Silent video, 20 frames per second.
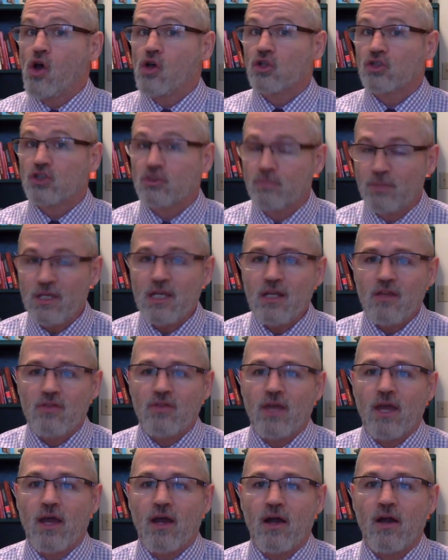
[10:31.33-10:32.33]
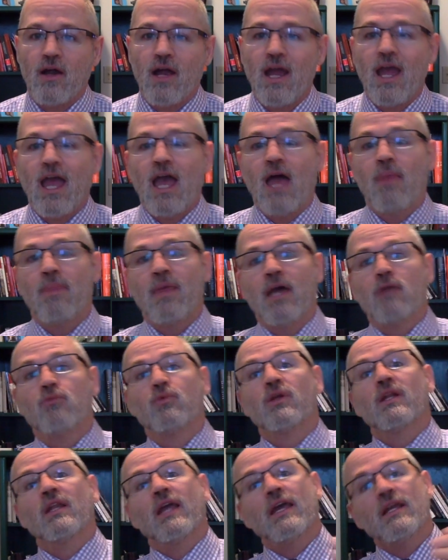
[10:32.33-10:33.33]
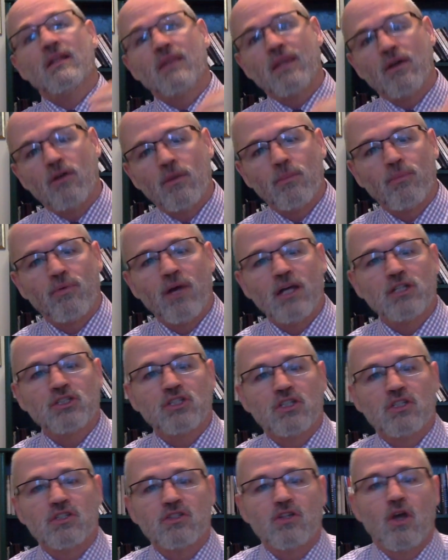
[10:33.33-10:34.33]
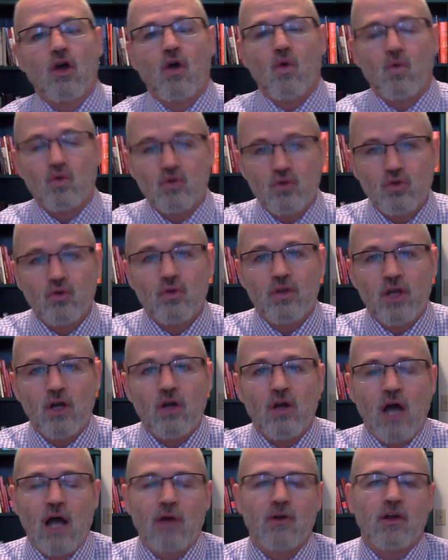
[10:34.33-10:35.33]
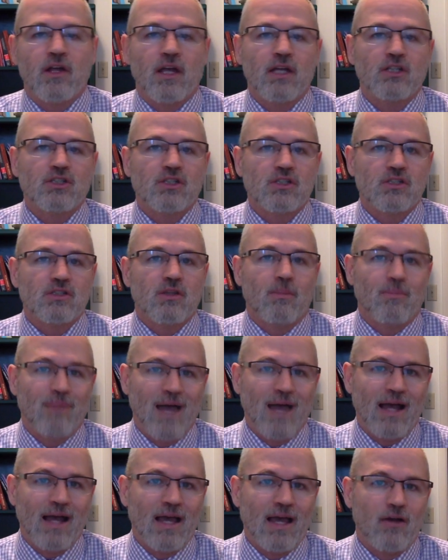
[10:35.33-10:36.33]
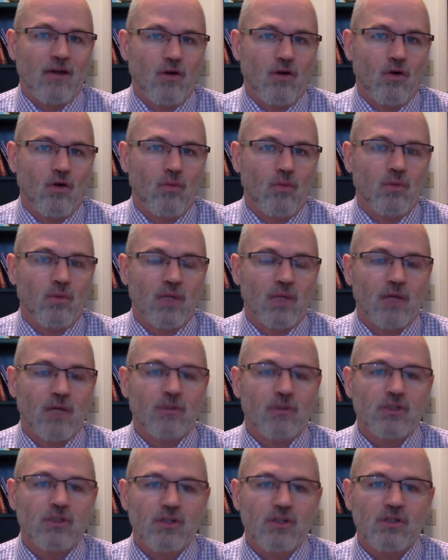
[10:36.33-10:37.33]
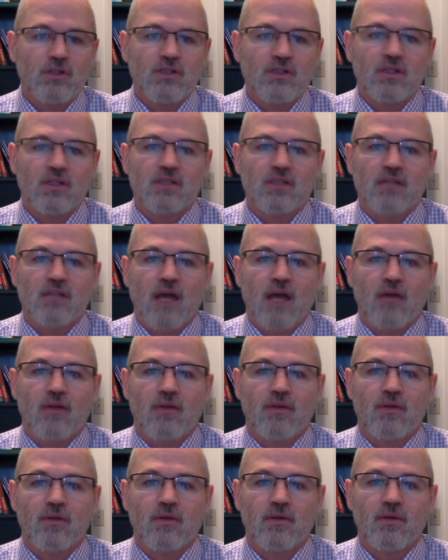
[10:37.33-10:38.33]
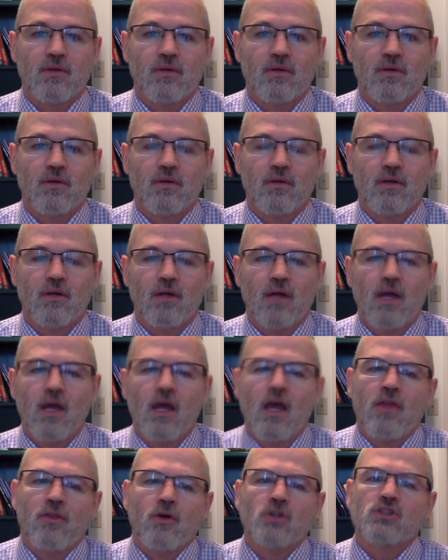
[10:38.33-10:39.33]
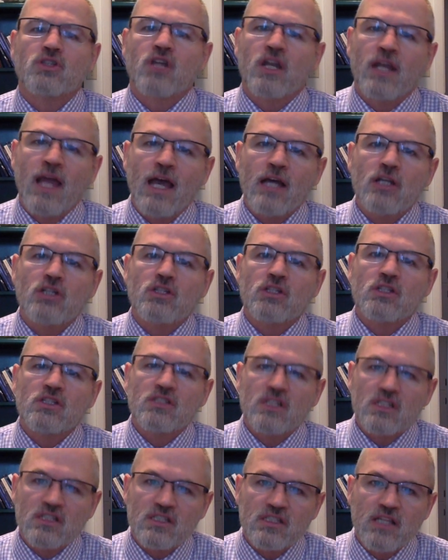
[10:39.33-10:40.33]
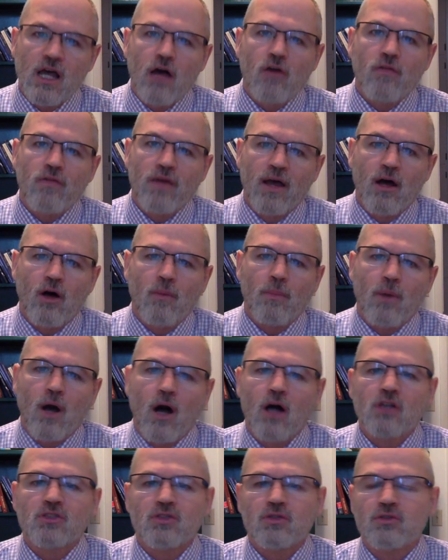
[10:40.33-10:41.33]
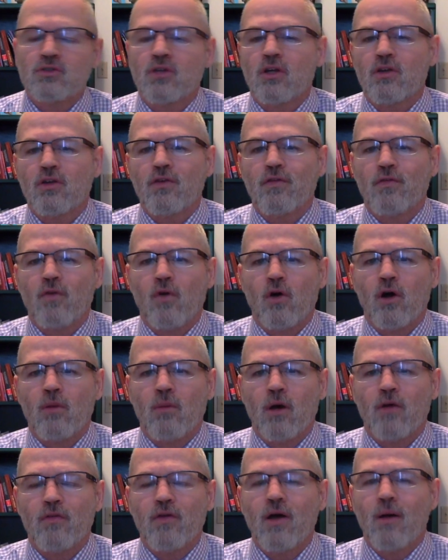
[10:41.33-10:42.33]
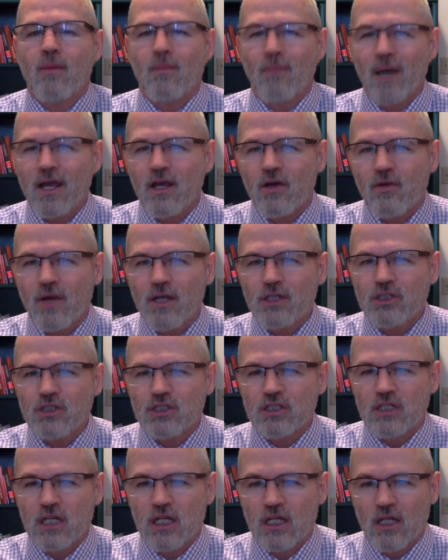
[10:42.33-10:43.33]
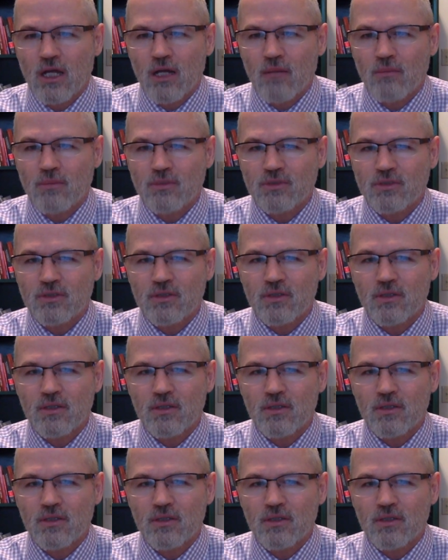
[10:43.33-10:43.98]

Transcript: speak there, and then relate their impressions to their congregations back at home when they returned to the South. Those connections and self help also took the form of migration clubs.